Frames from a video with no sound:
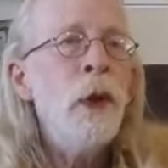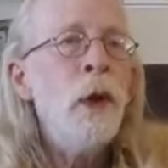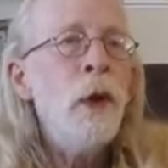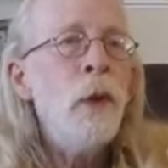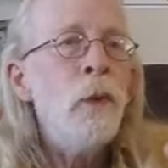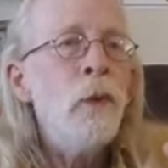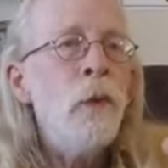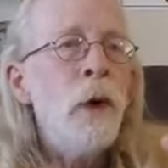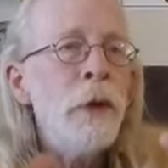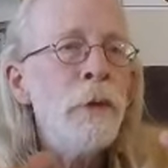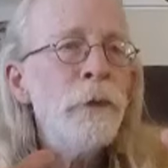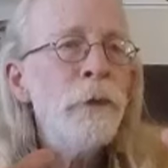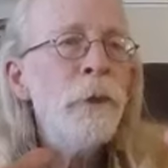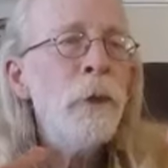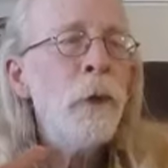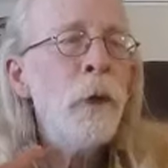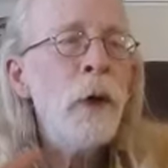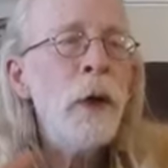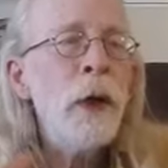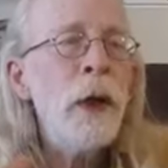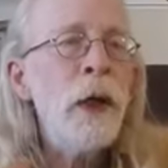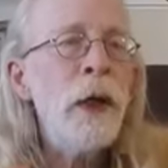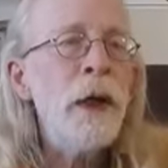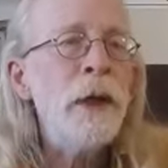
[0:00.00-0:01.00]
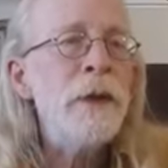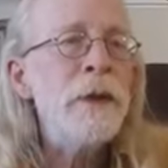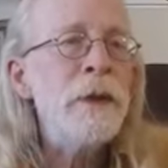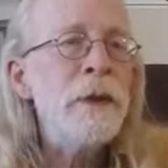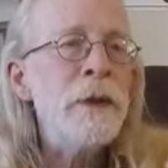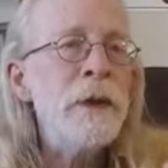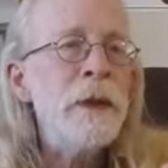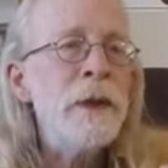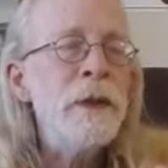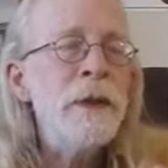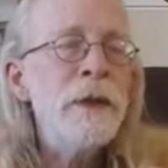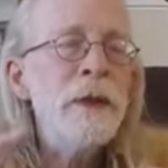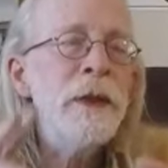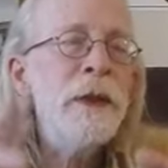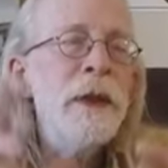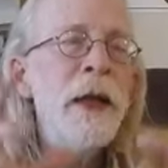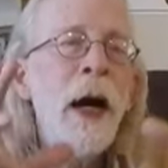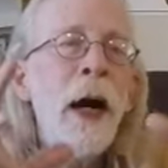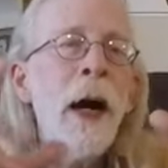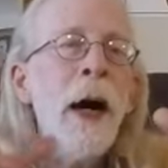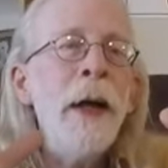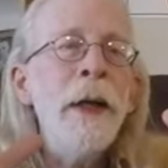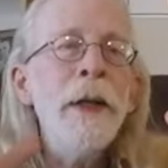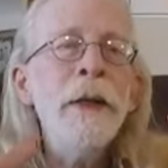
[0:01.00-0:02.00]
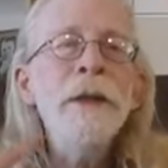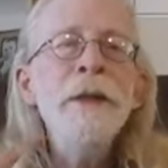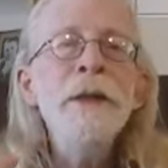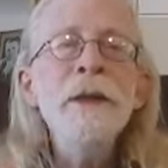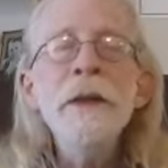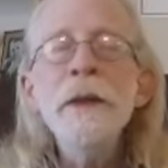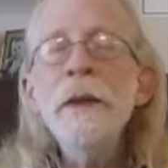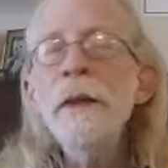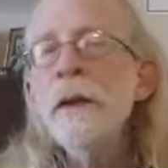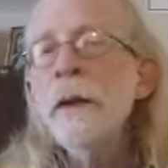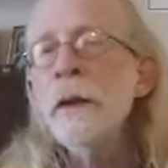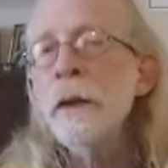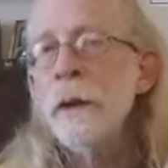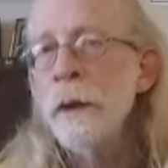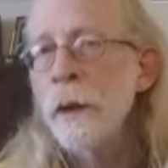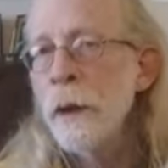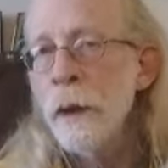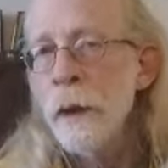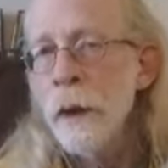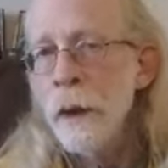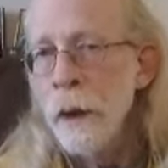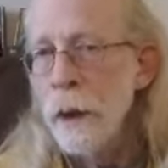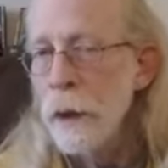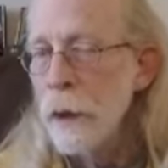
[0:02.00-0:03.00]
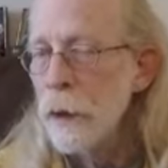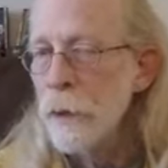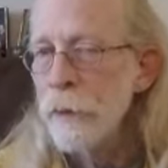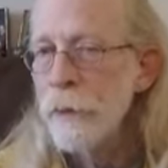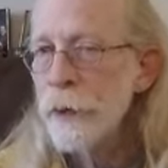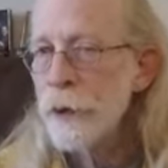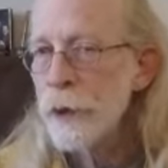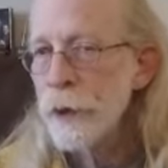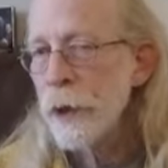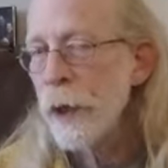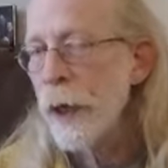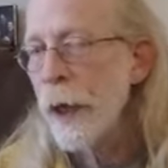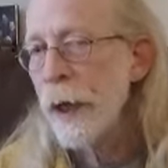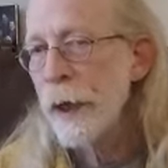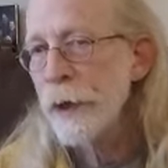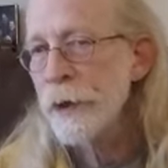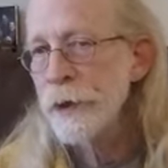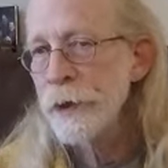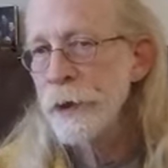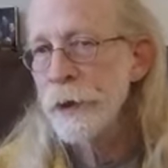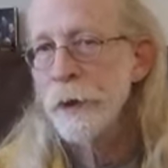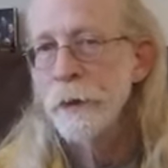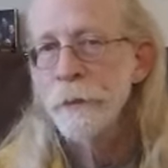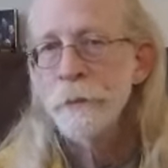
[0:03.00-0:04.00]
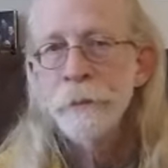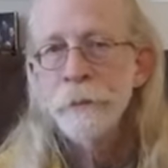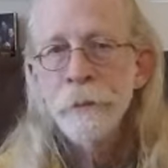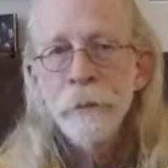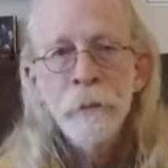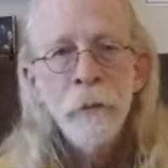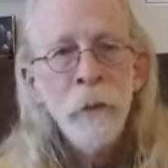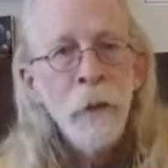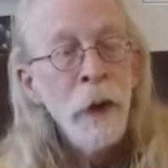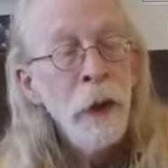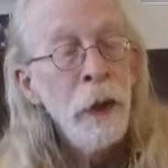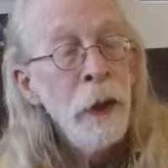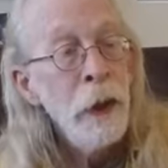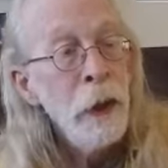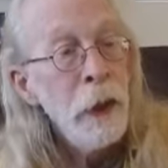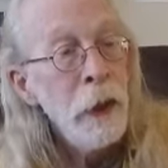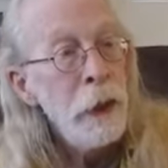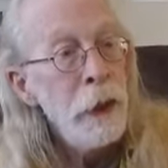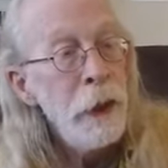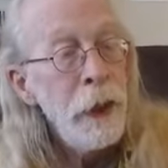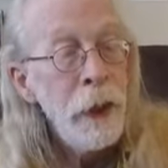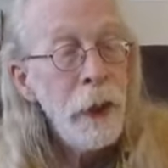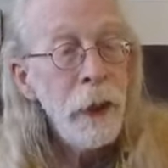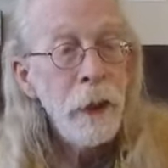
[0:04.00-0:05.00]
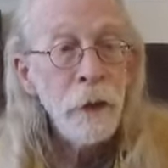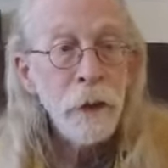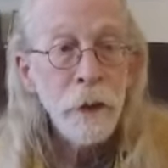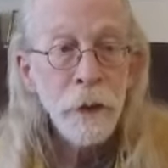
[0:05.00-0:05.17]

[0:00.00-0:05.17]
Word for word: what for us is the ideal of attraction. Now,